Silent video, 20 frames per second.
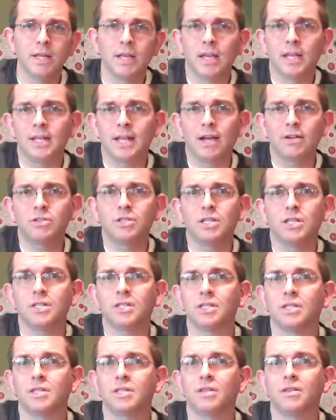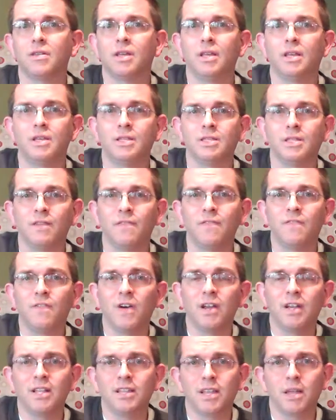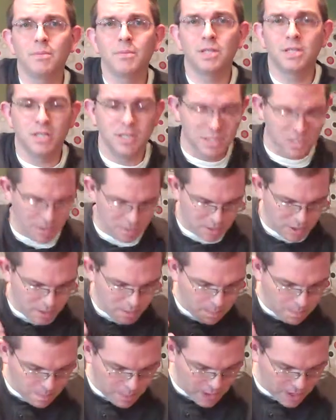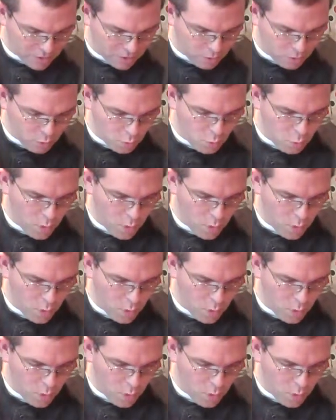And now Jesus is inviting them into something bigger,